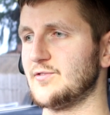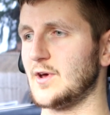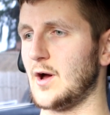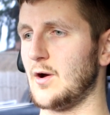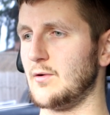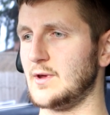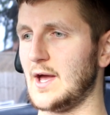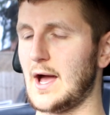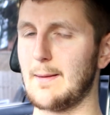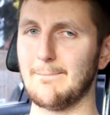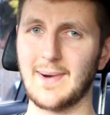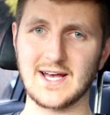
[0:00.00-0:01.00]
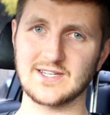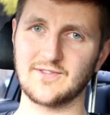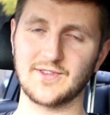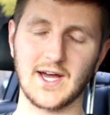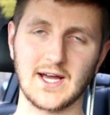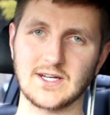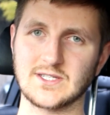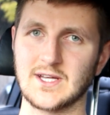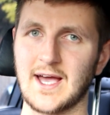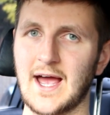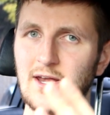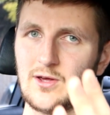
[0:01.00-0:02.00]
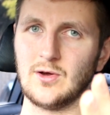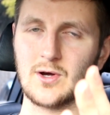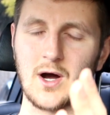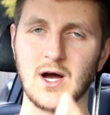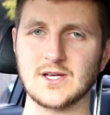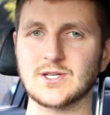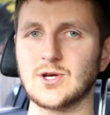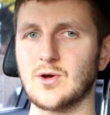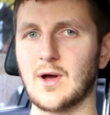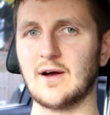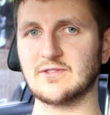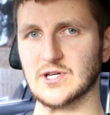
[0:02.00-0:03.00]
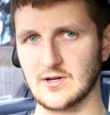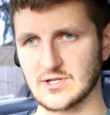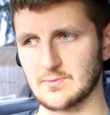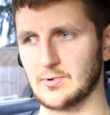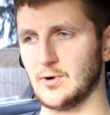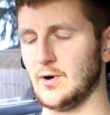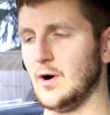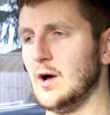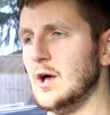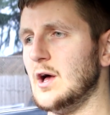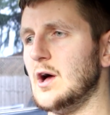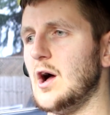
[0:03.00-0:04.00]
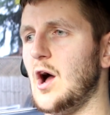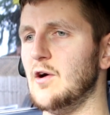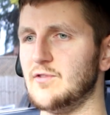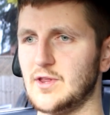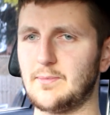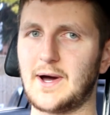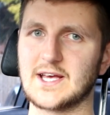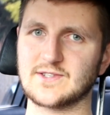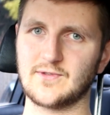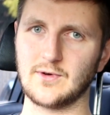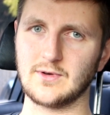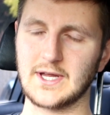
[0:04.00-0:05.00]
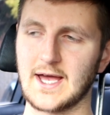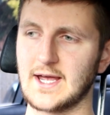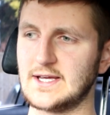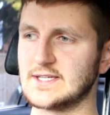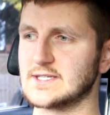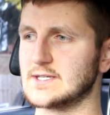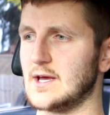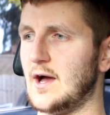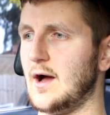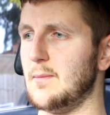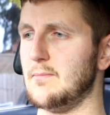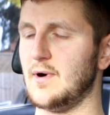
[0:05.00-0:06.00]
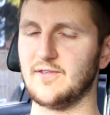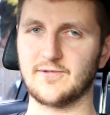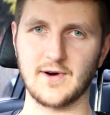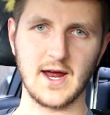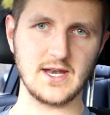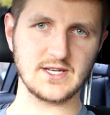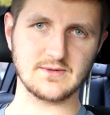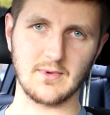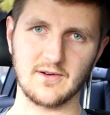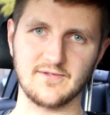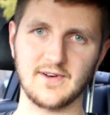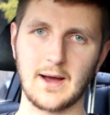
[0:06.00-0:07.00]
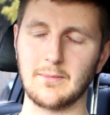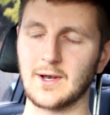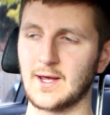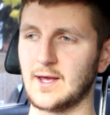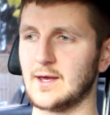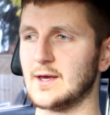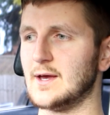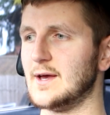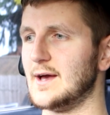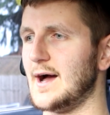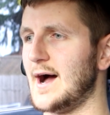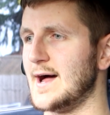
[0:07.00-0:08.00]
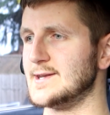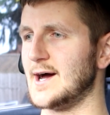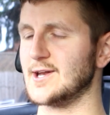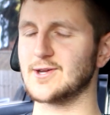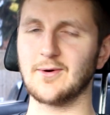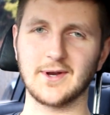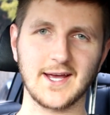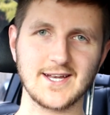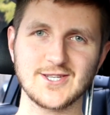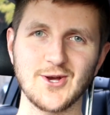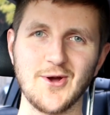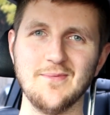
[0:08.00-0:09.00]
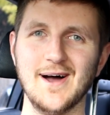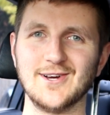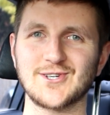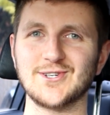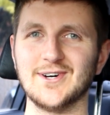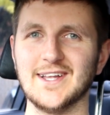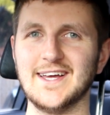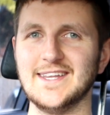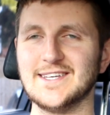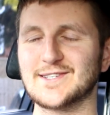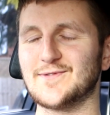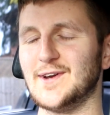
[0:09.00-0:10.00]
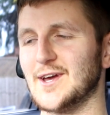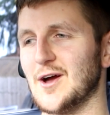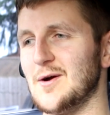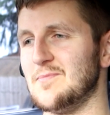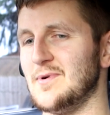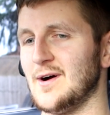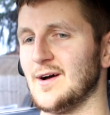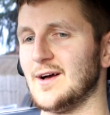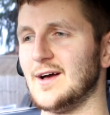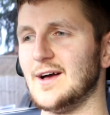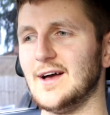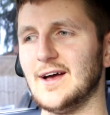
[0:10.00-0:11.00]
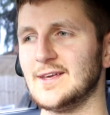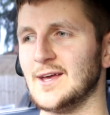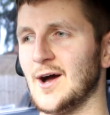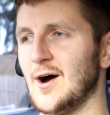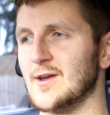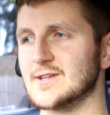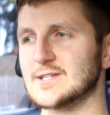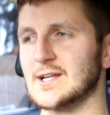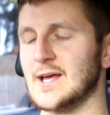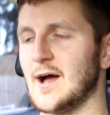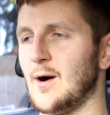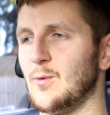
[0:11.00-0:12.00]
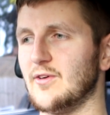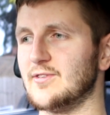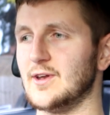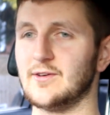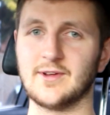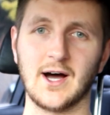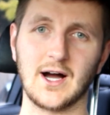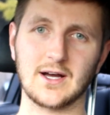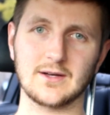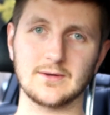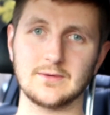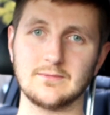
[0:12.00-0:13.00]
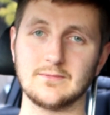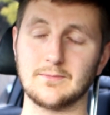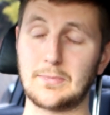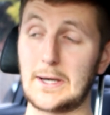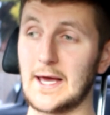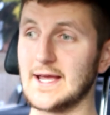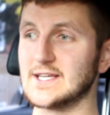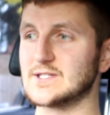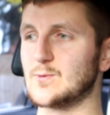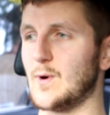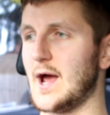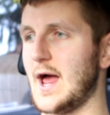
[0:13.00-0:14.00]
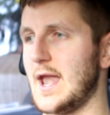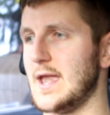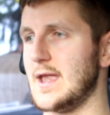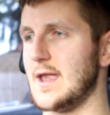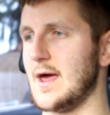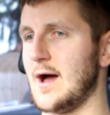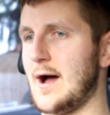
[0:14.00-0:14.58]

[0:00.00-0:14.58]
So yeah, a massive thanks to any of you guys who have shown support over the past few days, my friends, my family. And I don't want to get too emotional in this video, but yeah, honestly, I was in a dark place when